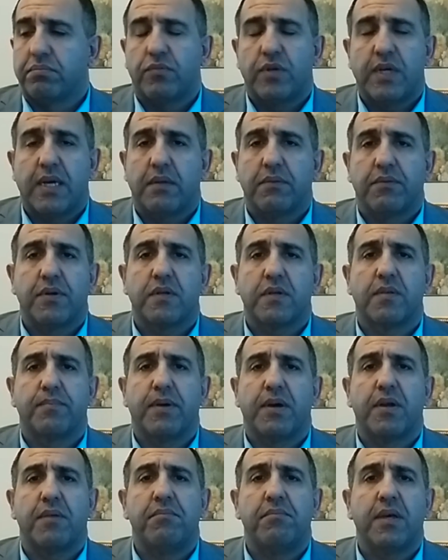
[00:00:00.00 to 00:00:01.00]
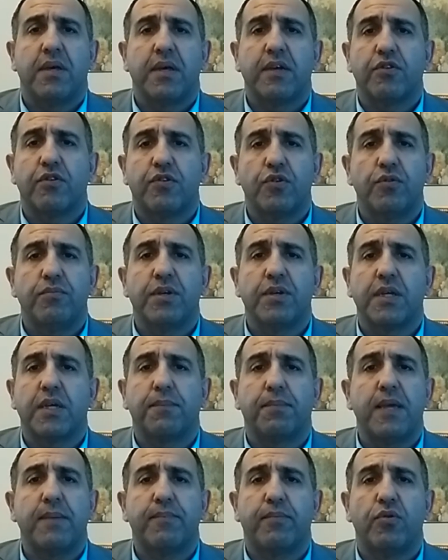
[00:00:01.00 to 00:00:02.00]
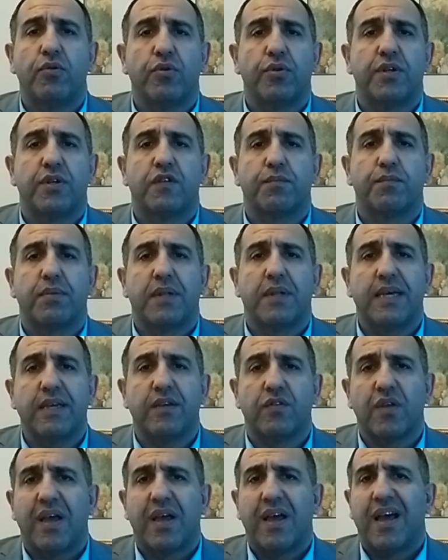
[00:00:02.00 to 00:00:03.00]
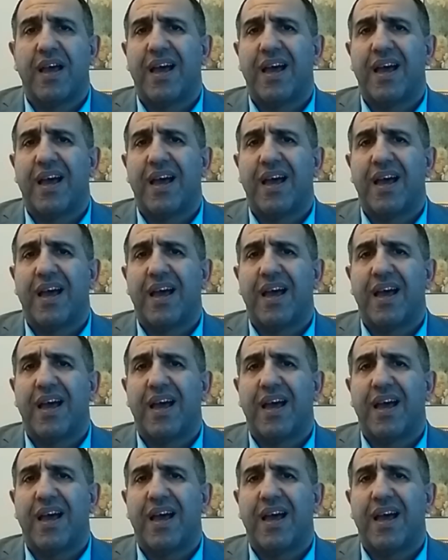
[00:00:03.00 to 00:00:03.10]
Well, there's about a million or two million people who are displaced.